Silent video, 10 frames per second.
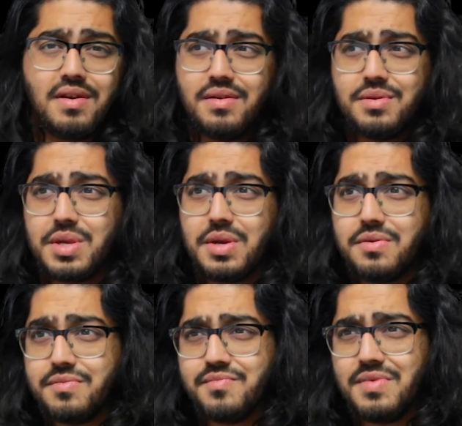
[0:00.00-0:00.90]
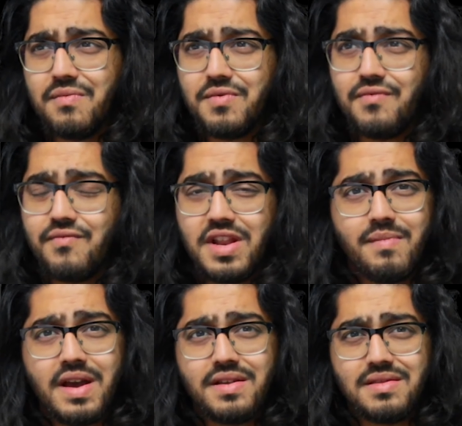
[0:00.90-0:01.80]
So it wouldn't really
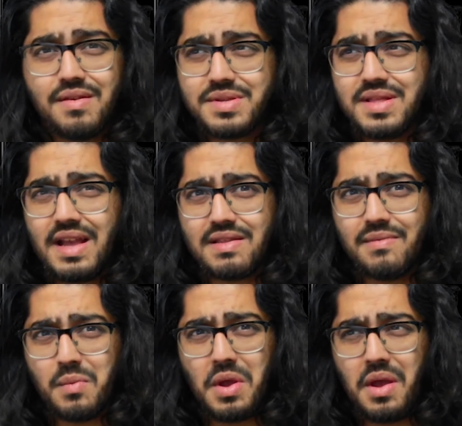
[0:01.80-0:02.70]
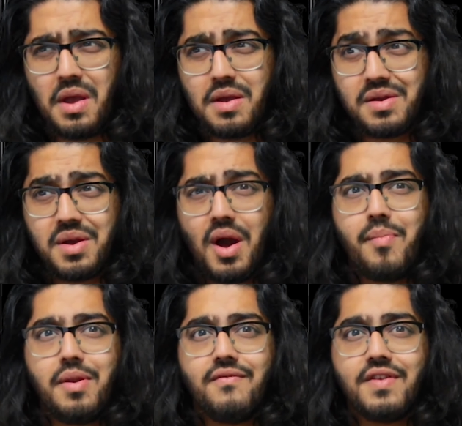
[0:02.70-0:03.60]
matter. There was like the
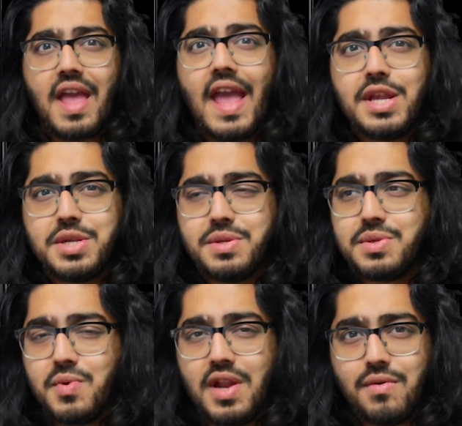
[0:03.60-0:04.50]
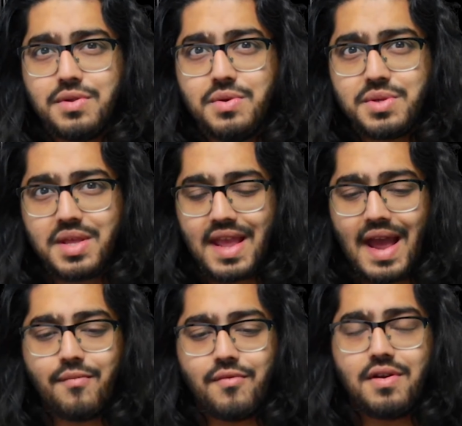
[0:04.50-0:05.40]
couple of occasions when I would use the
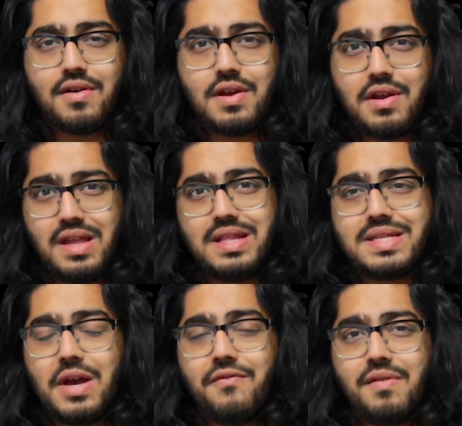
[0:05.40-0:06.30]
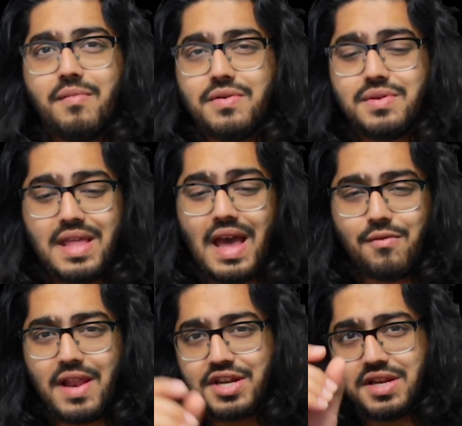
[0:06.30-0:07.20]
camera in selfie mode that
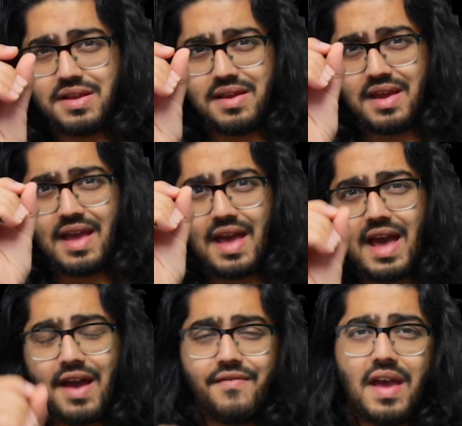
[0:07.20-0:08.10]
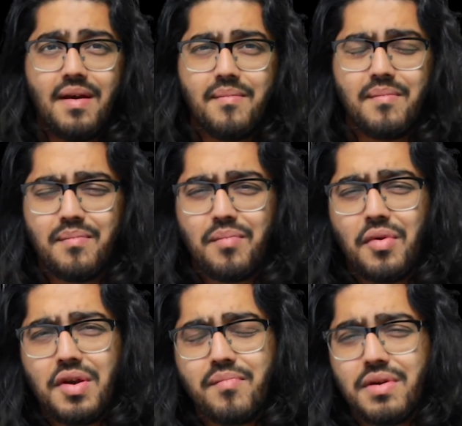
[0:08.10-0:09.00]
will actually have that
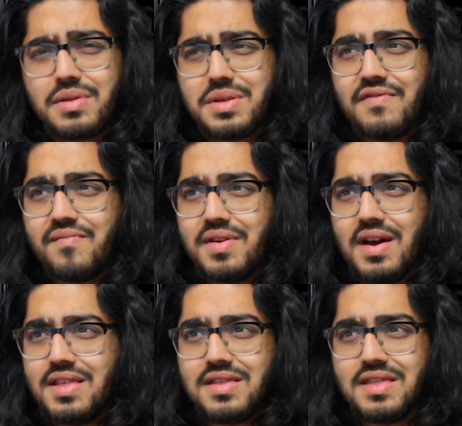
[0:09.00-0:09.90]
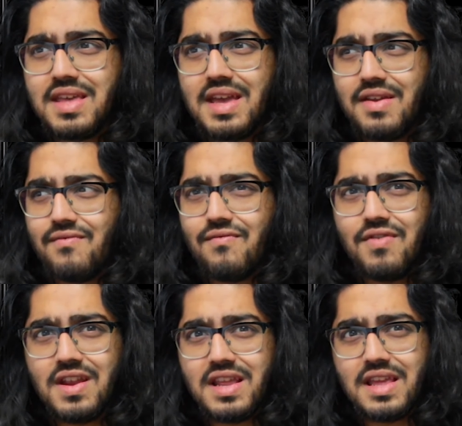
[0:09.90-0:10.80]
point blocked off. But other than that,
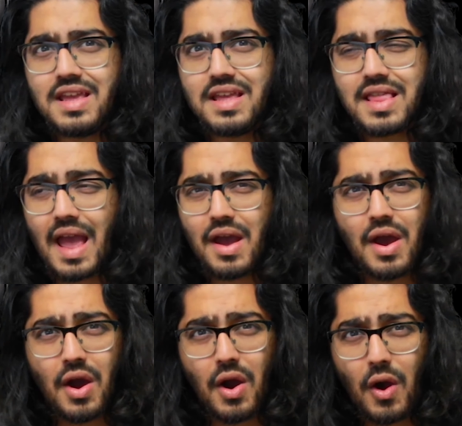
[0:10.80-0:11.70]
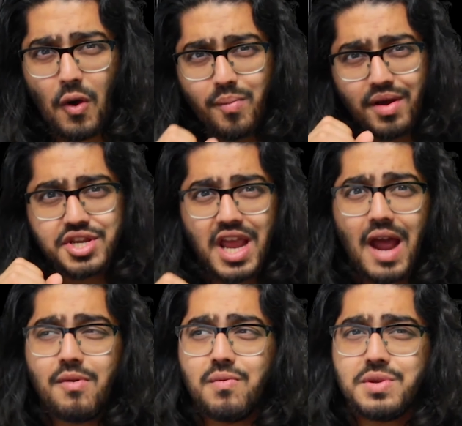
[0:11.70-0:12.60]
really, that hole punch
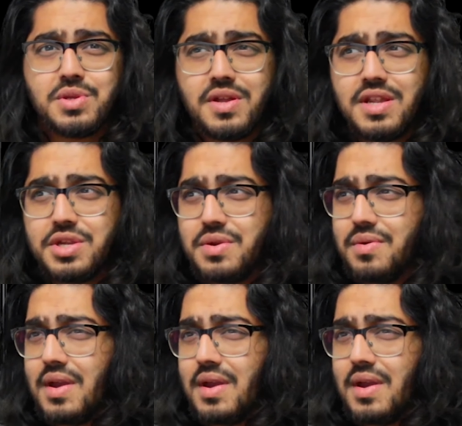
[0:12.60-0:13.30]
camera was not an issue.